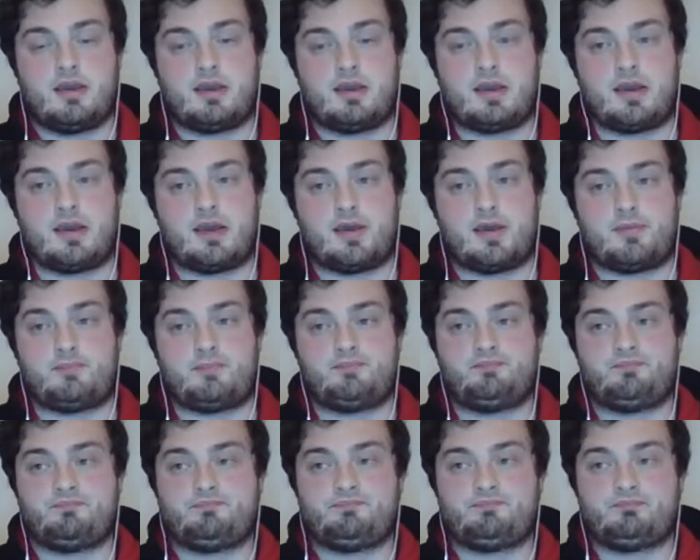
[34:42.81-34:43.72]

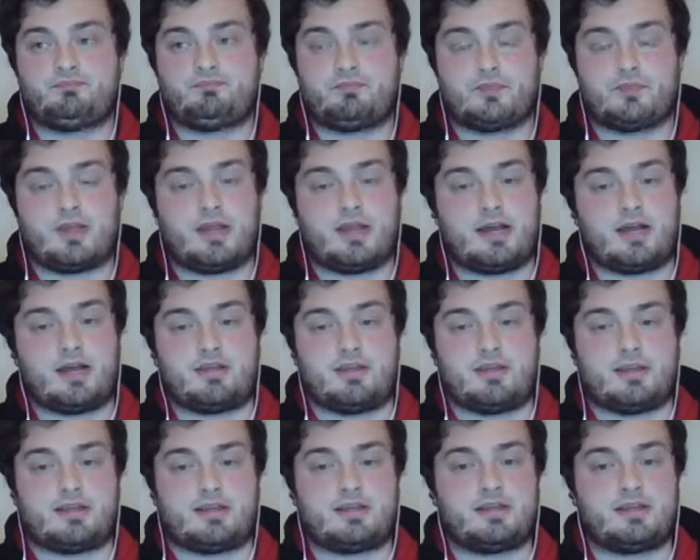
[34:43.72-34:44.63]
I
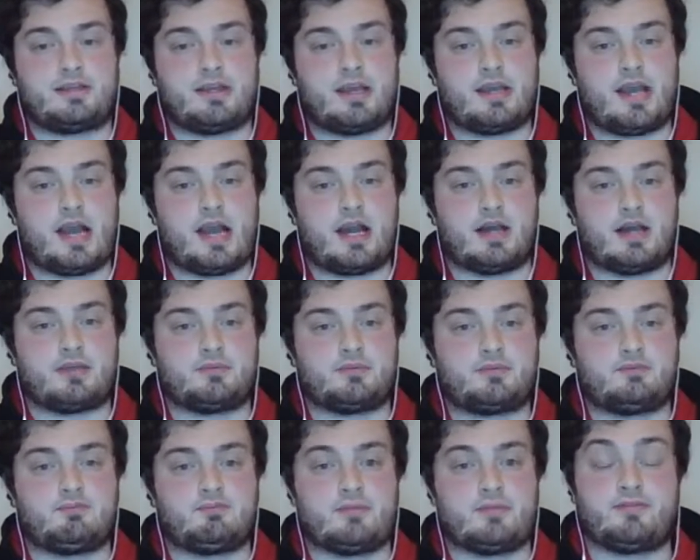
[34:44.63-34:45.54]
think our
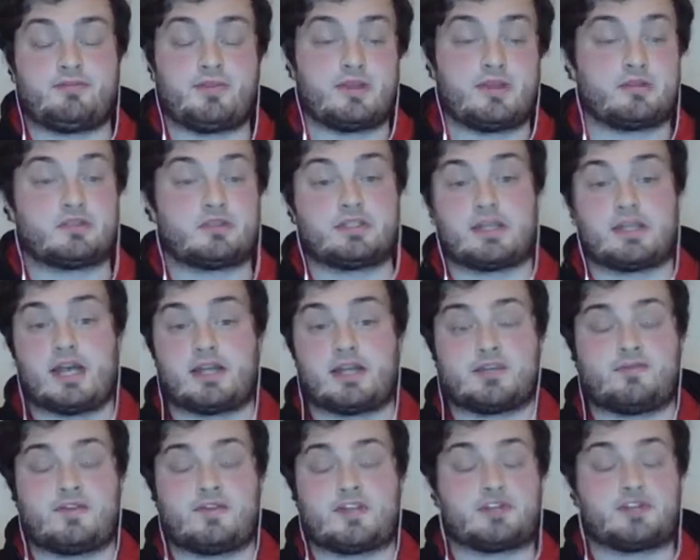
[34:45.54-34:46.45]
midfield and our
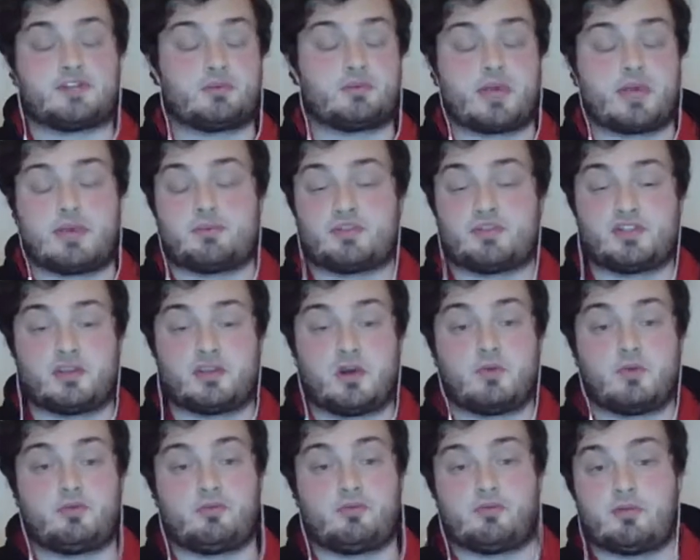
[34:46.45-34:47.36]
defence will be able to
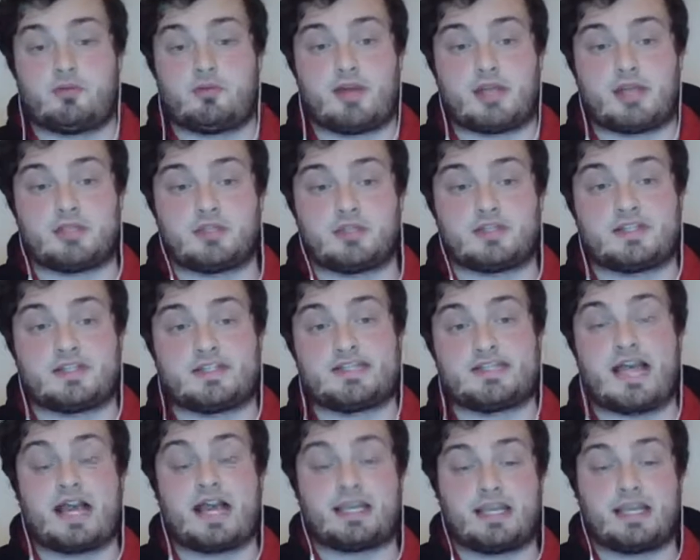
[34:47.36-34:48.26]
cope with Croatia's
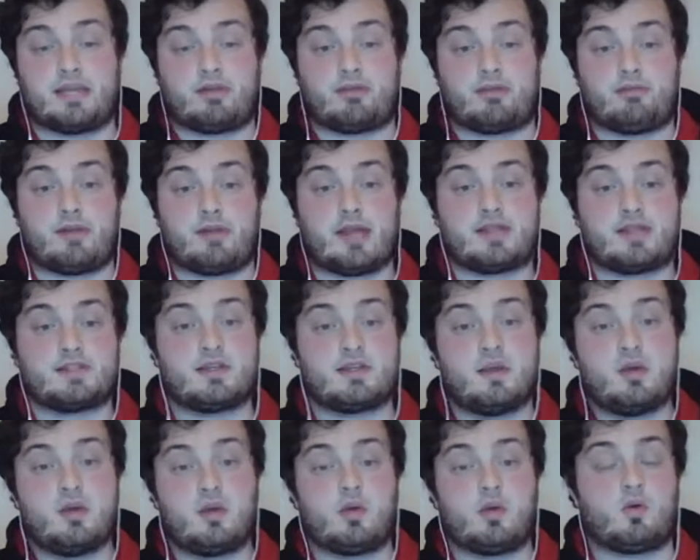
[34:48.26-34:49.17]
attacking threats
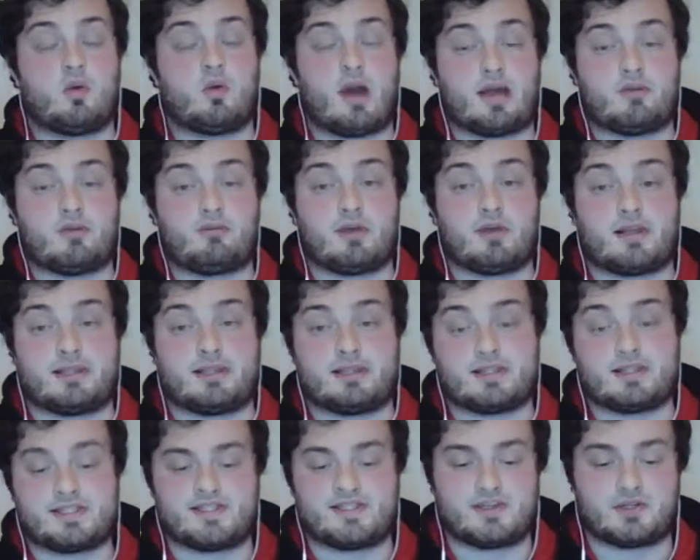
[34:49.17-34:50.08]
quite well
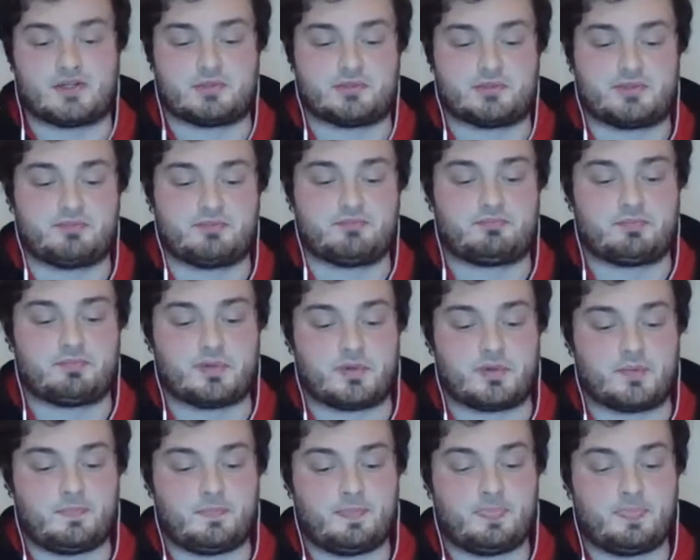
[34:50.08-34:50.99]
in the tournament,
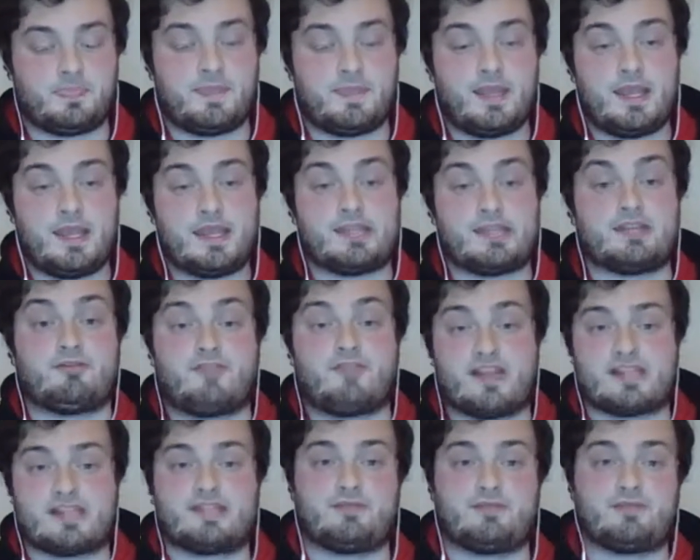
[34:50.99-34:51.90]
but
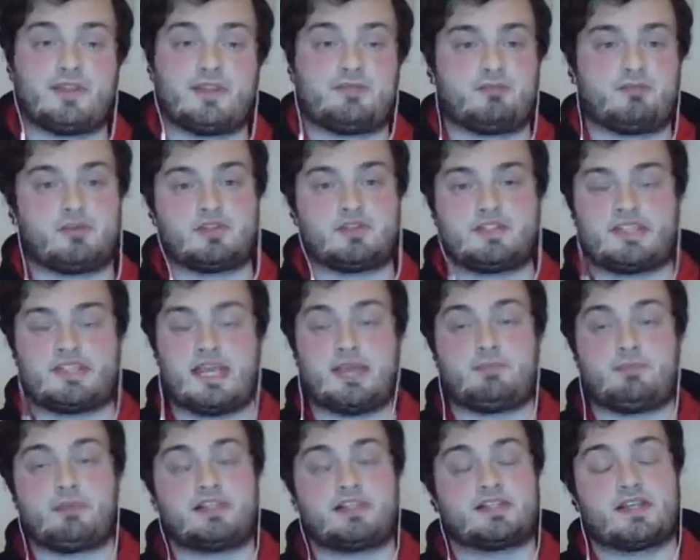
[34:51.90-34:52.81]
defensively we'll
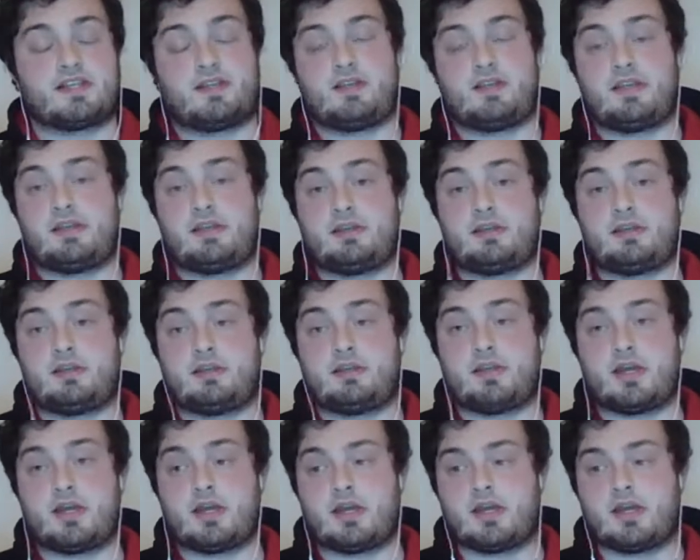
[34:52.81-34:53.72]
see, because I think